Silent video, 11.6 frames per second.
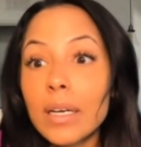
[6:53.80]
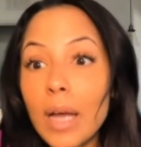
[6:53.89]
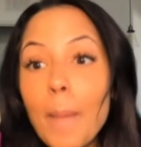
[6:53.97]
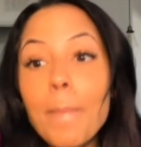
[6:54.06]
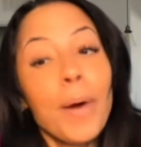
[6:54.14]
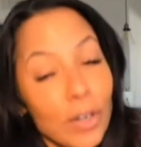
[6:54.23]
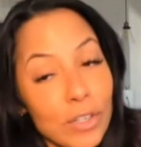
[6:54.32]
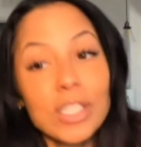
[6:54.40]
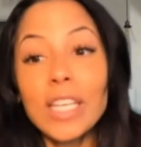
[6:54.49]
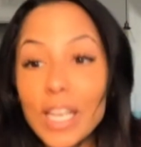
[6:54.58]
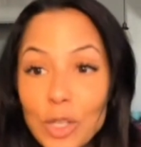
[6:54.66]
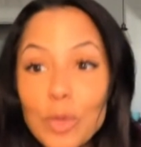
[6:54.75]
a person
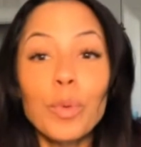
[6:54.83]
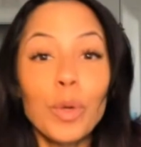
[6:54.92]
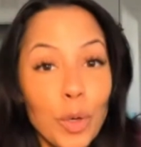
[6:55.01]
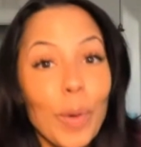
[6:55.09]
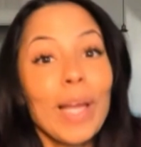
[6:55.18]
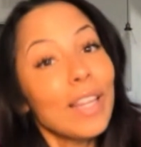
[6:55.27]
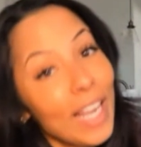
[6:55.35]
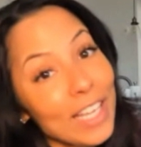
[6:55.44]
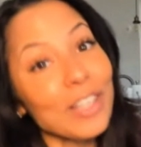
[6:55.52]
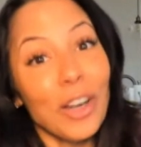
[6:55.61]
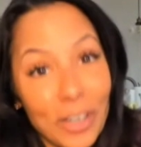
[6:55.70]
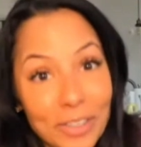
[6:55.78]
that you regret
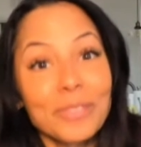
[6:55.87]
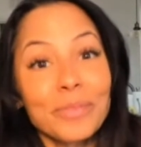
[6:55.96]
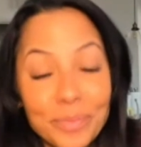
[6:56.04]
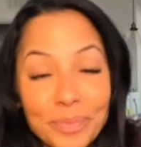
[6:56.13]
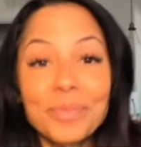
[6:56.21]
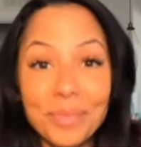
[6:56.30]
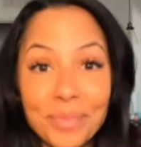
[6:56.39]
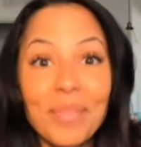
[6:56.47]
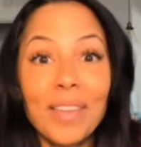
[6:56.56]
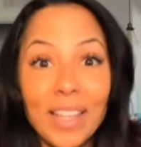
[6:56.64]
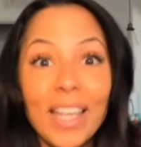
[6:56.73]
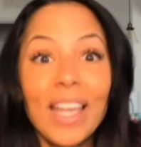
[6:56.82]
later,
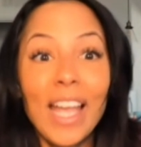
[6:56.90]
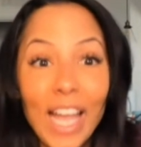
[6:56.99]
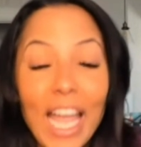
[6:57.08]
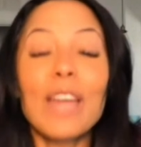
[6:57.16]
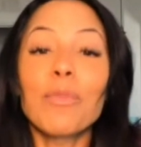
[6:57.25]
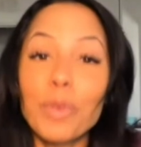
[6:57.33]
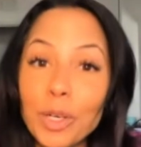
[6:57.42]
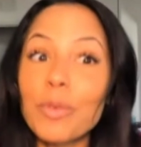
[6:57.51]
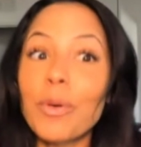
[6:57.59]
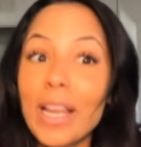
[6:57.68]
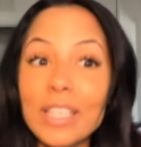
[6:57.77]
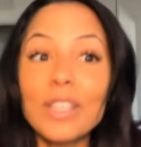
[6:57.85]
and
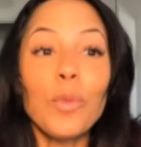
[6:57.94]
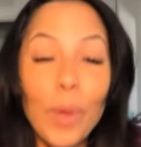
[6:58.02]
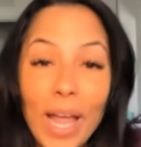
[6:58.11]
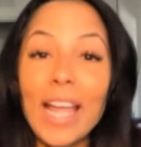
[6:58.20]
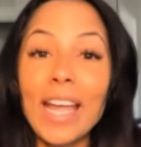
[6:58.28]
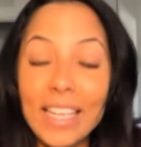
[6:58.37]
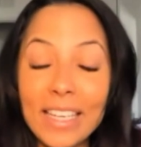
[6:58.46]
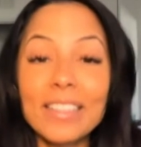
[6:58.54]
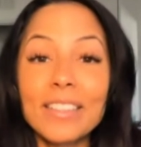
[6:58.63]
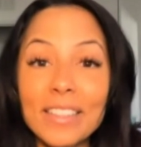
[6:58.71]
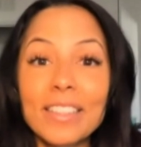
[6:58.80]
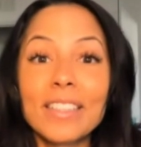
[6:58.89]
regret in a way
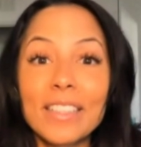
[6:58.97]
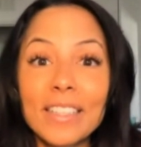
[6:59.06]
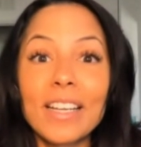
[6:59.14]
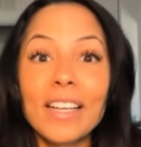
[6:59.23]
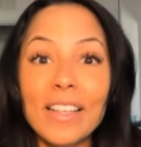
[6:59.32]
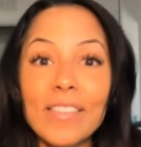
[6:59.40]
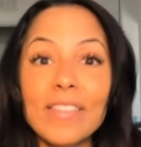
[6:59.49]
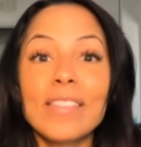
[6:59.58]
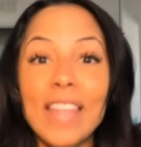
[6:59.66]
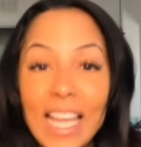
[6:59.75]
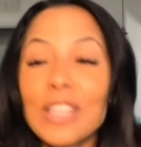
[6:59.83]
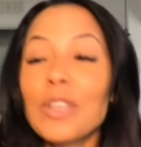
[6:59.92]

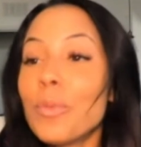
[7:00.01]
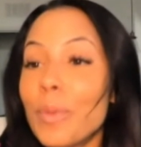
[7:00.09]
that you